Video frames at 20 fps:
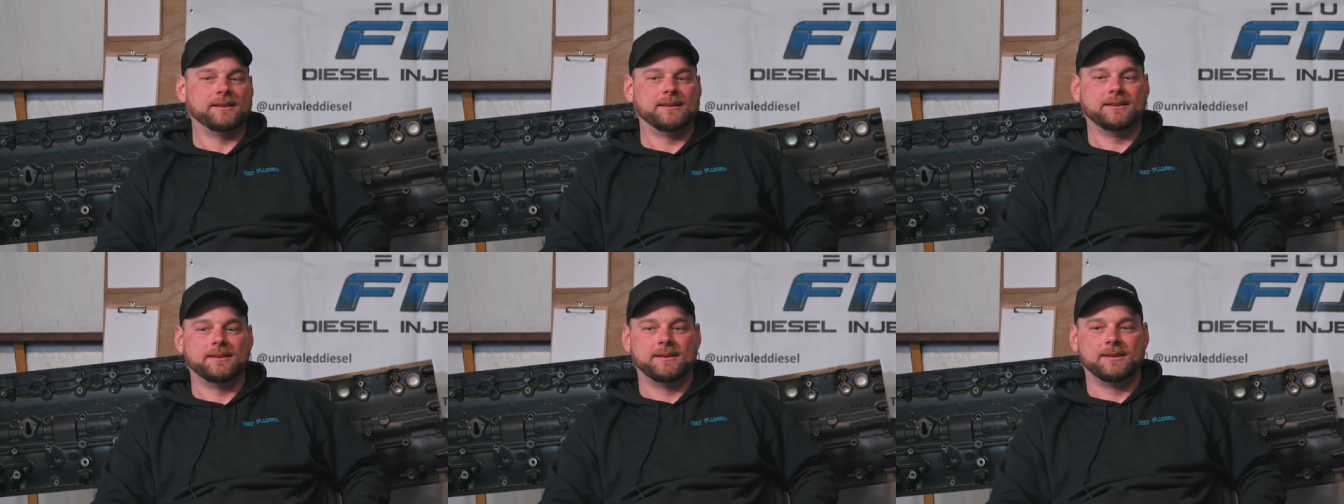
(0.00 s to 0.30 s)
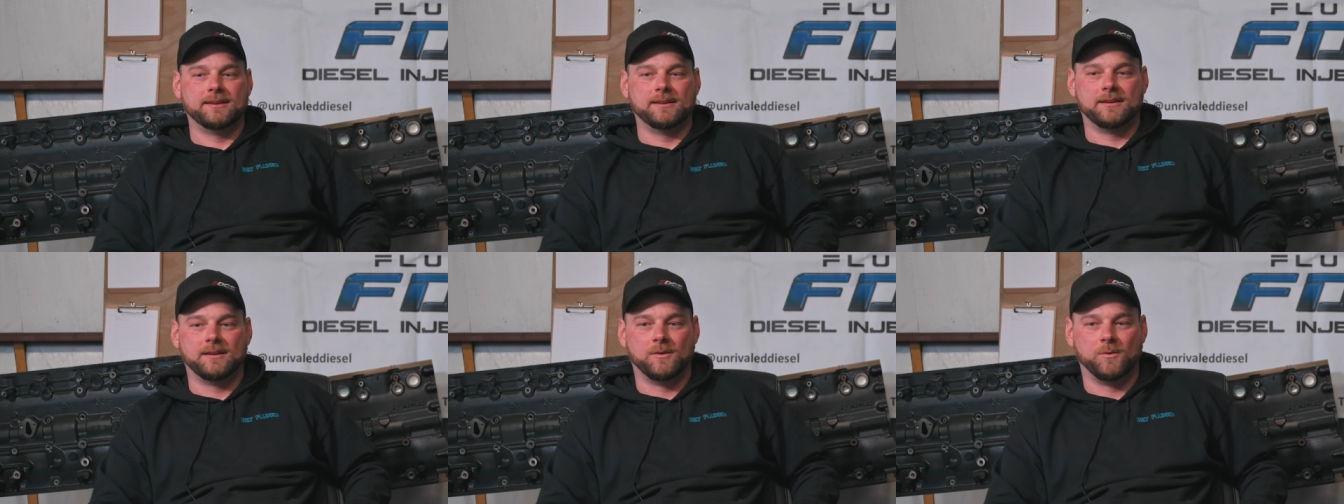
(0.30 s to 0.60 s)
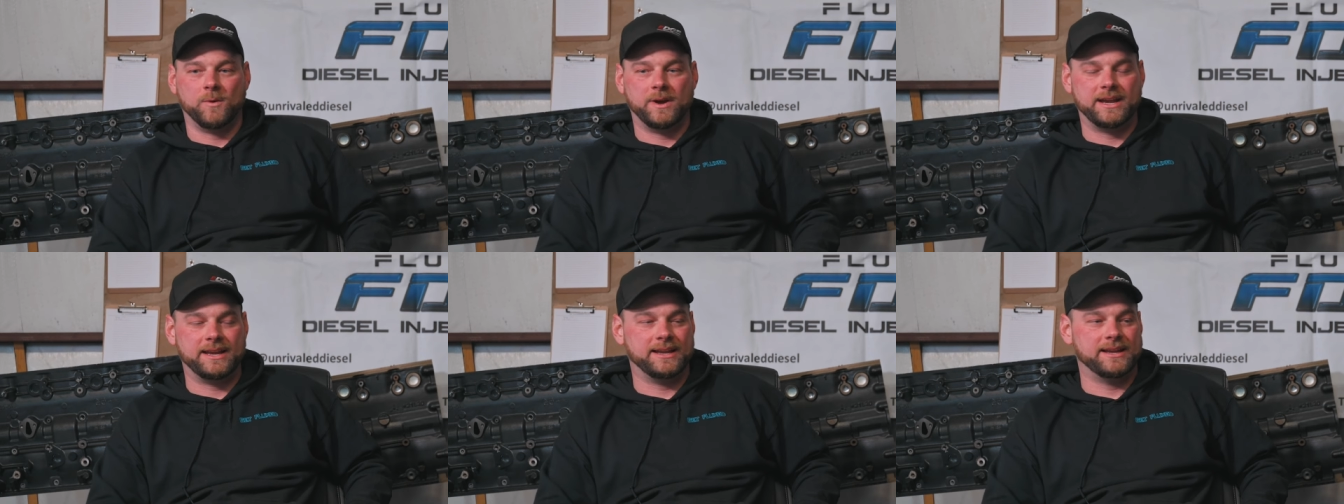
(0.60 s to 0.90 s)
Absolutely.
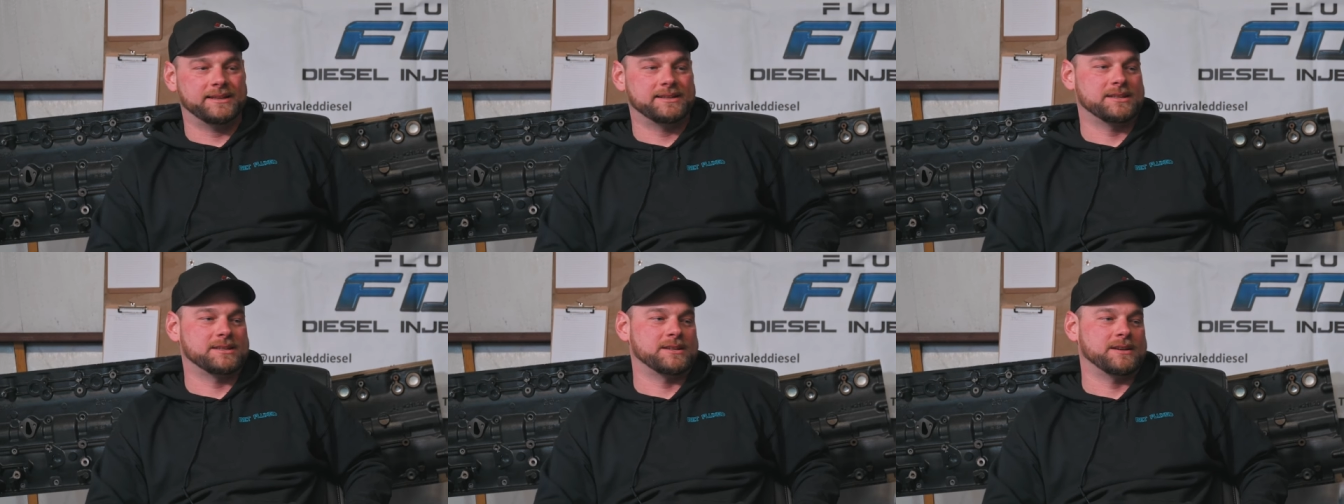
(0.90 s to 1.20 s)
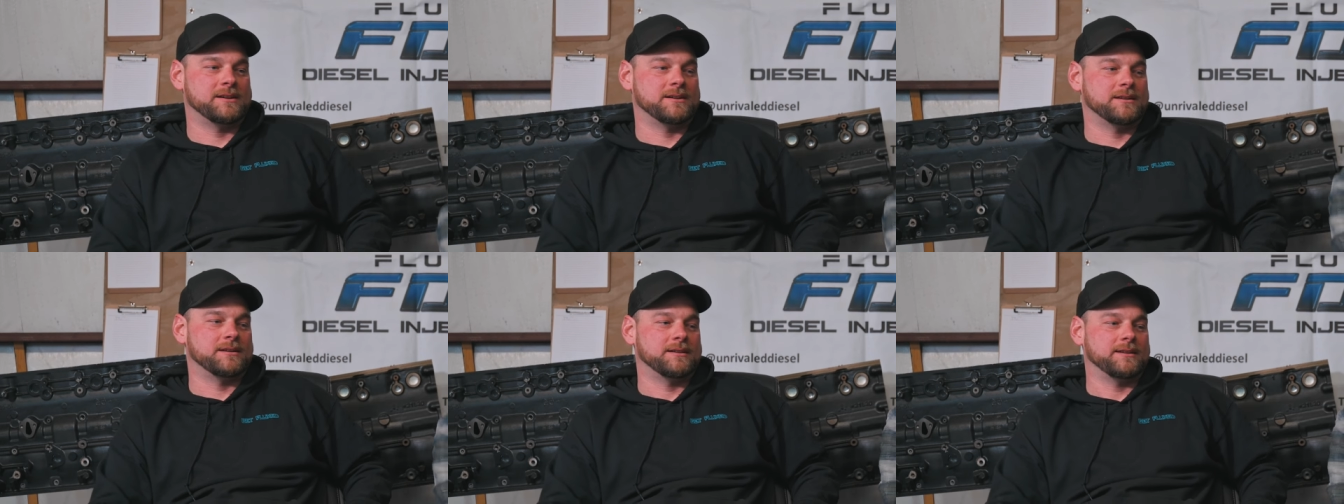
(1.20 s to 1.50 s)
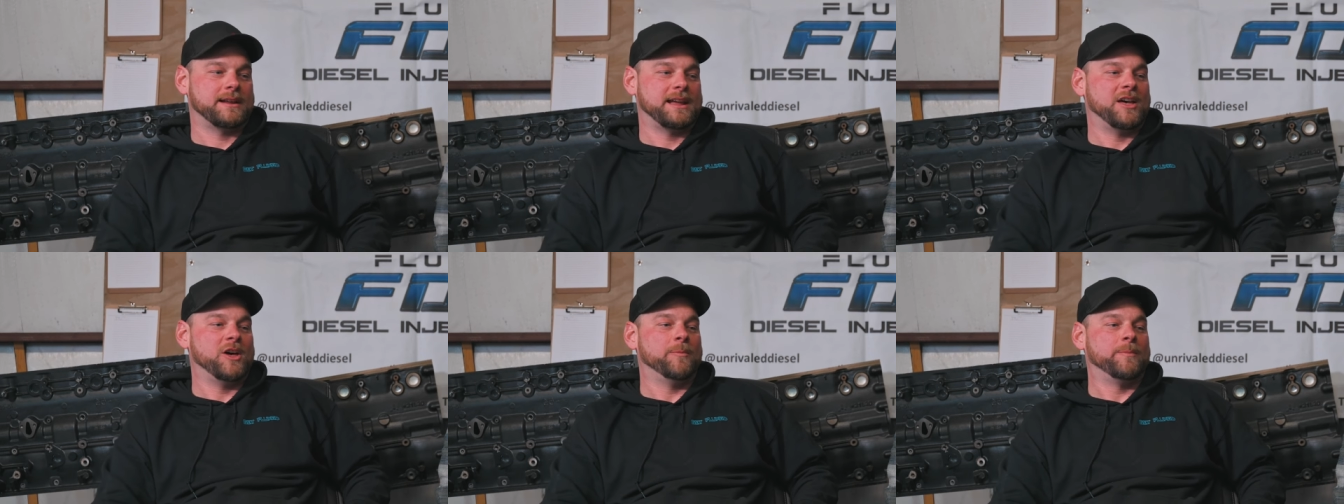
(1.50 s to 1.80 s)
We need to start
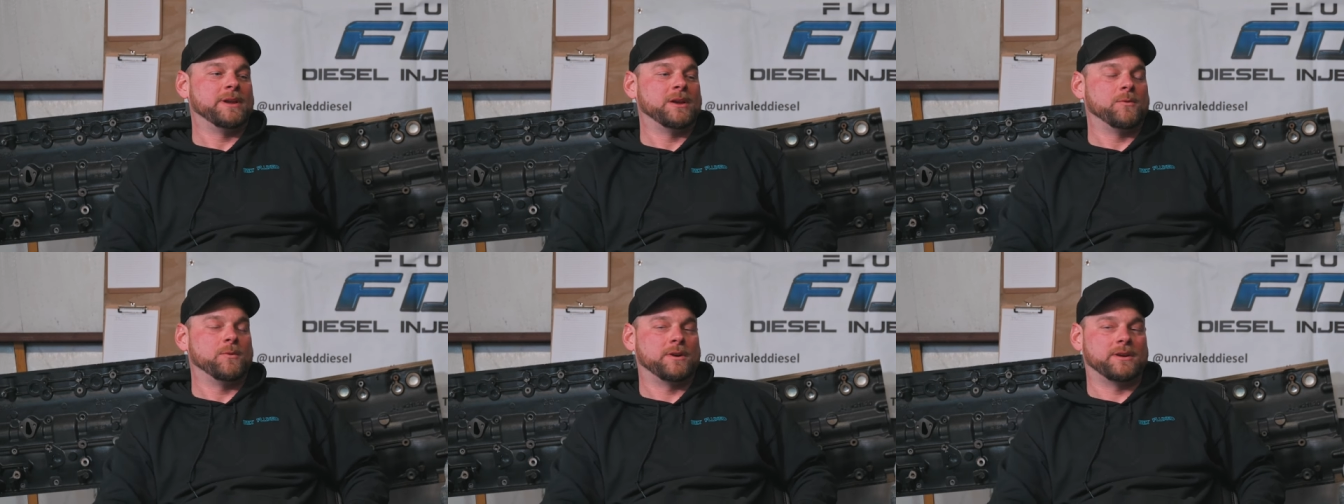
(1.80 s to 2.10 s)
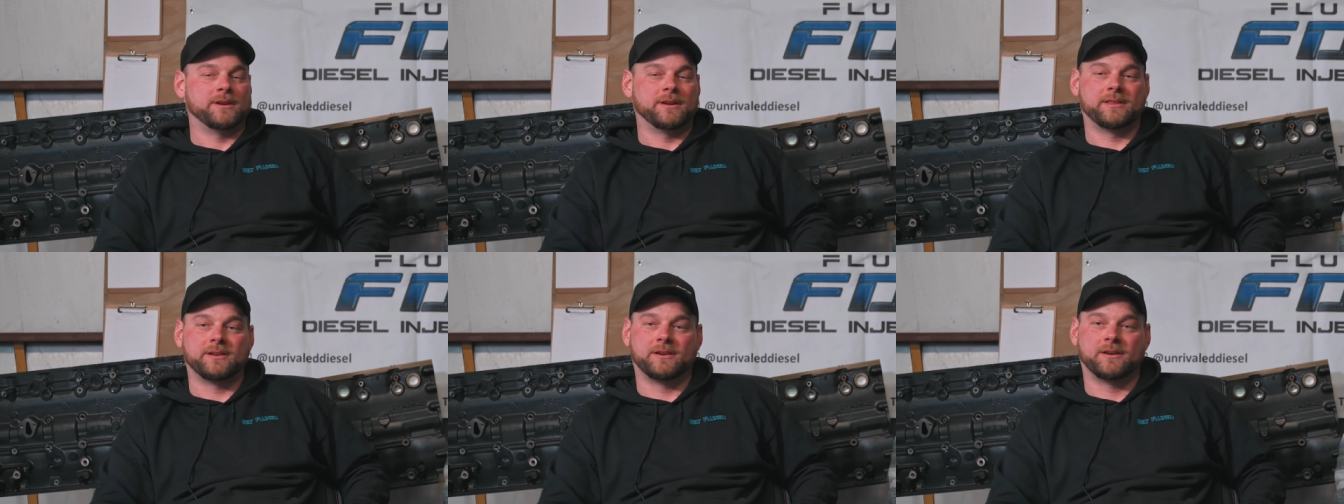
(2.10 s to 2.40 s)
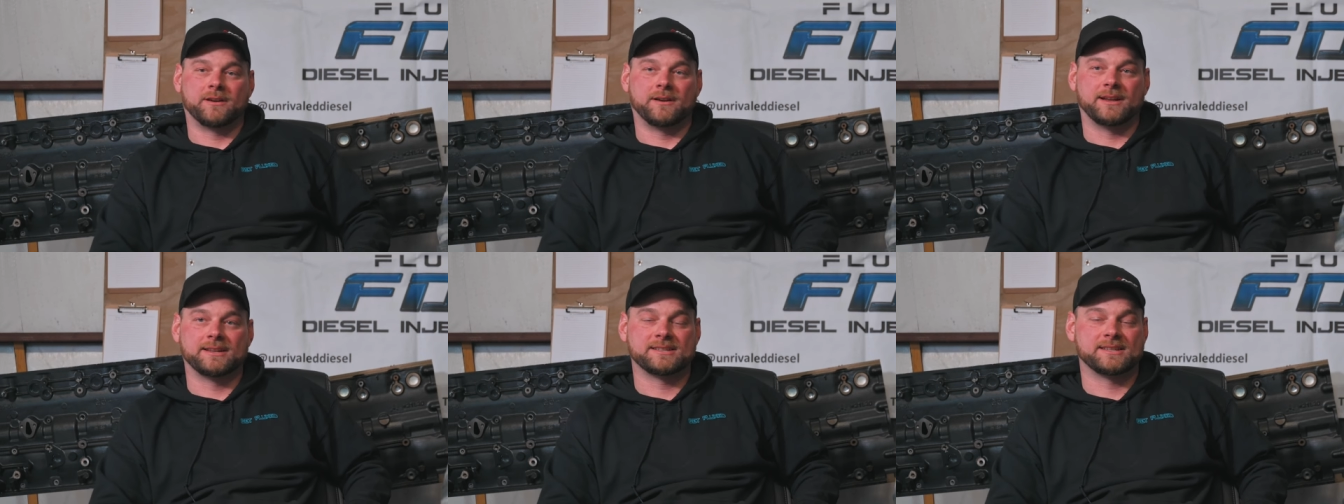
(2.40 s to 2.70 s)
helping one
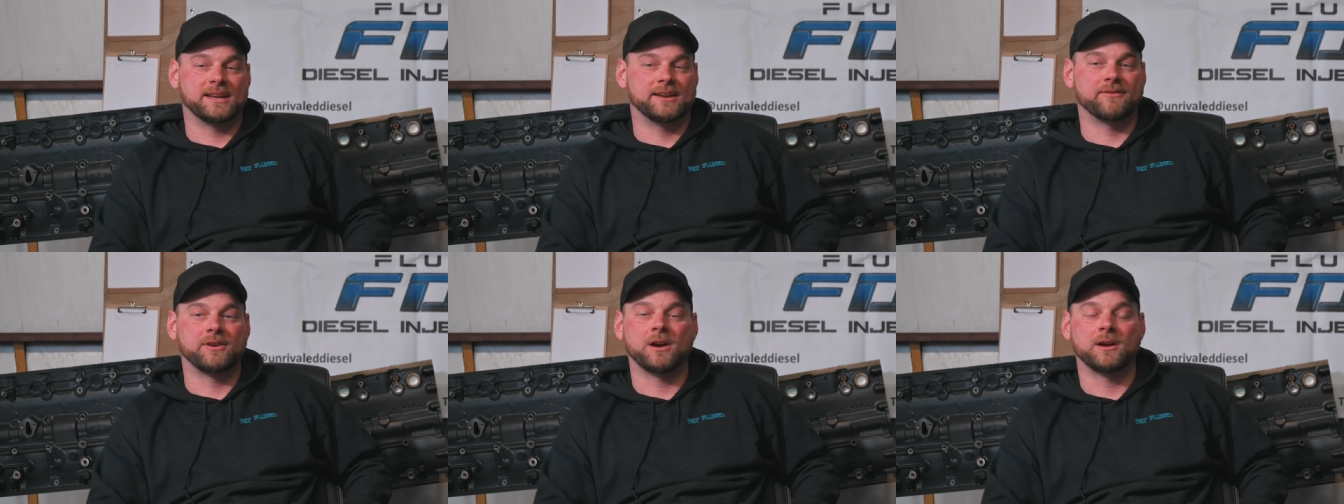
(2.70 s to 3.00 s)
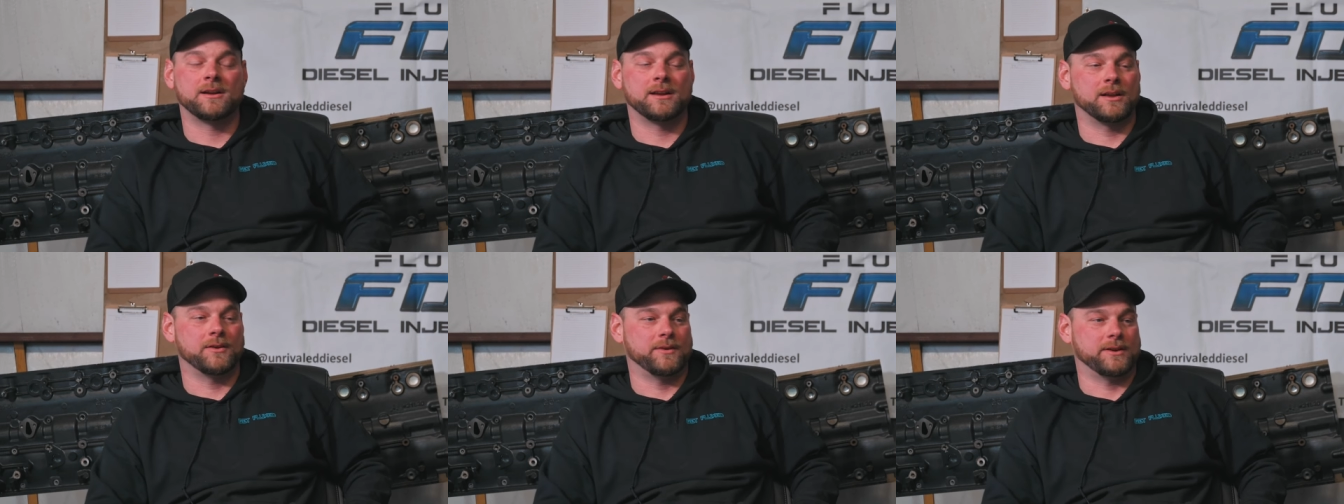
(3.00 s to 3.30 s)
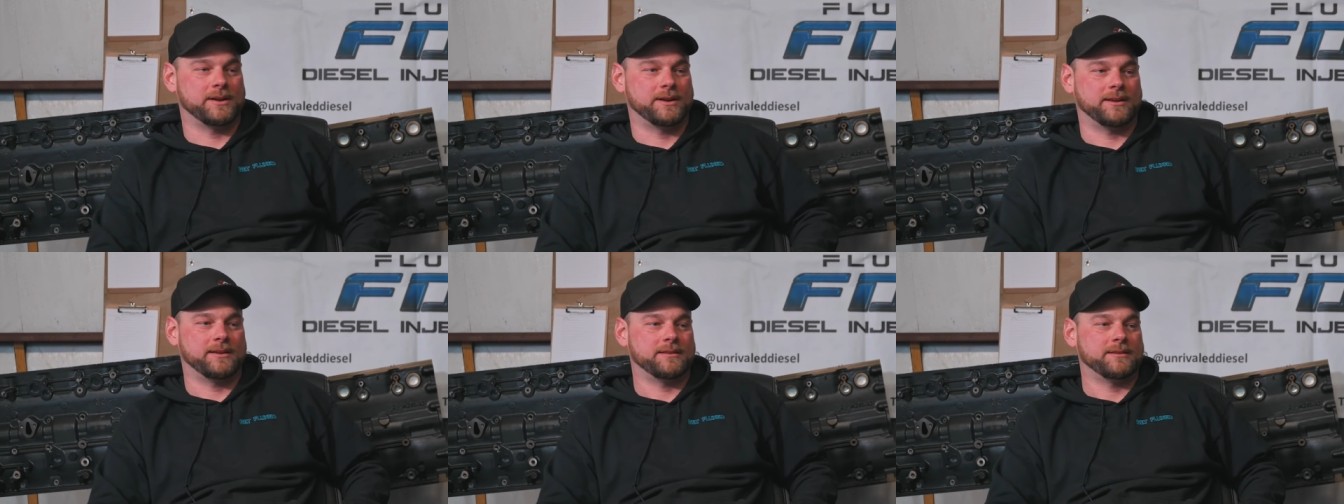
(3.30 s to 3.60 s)
another instead of hurting
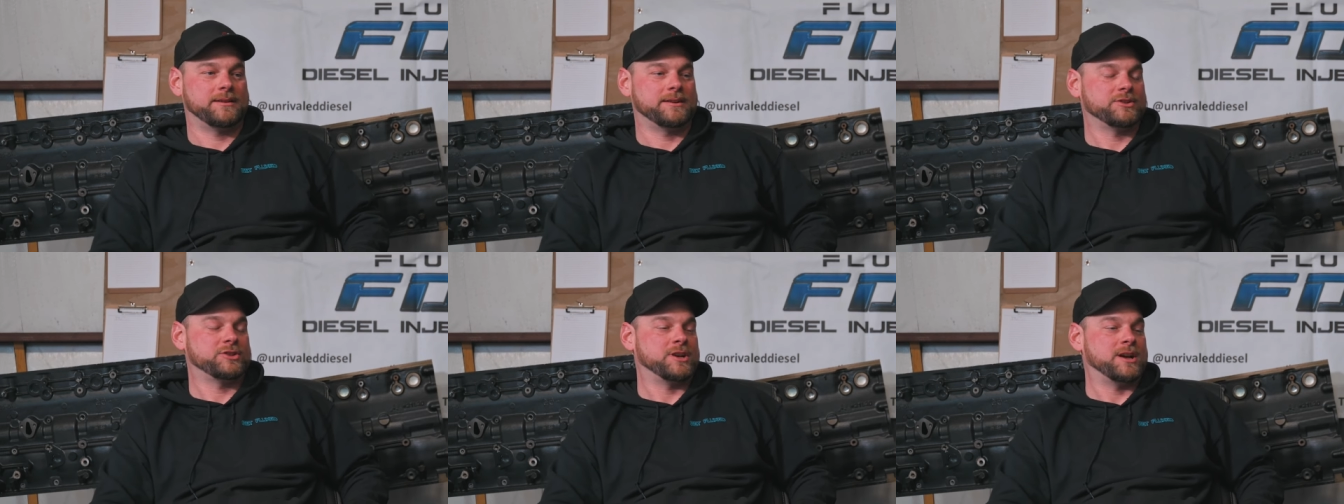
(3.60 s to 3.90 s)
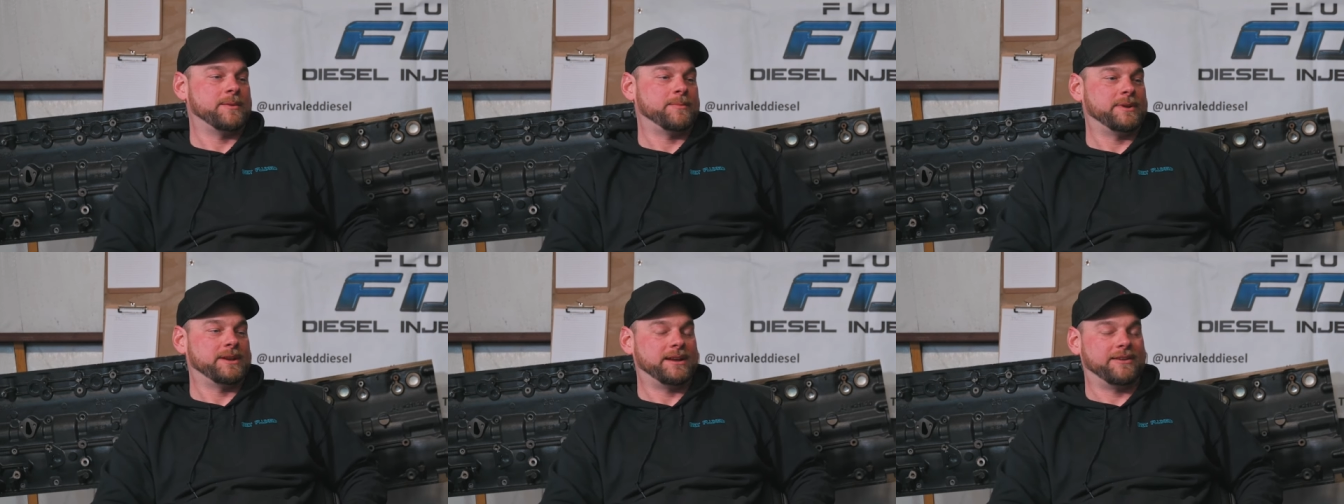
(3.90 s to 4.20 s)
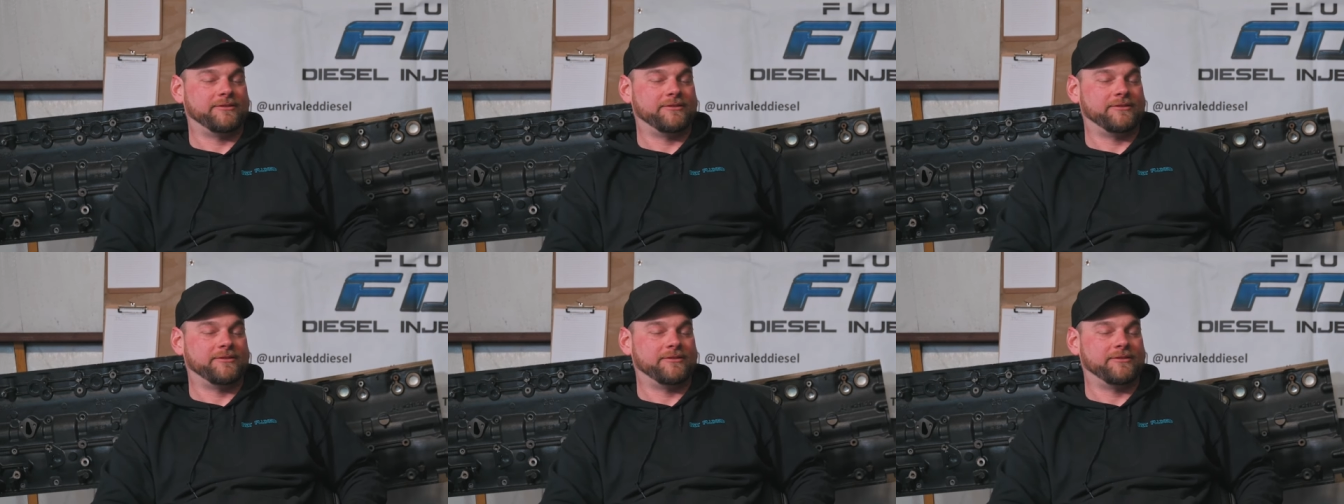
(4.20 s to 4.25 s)
one another and chopping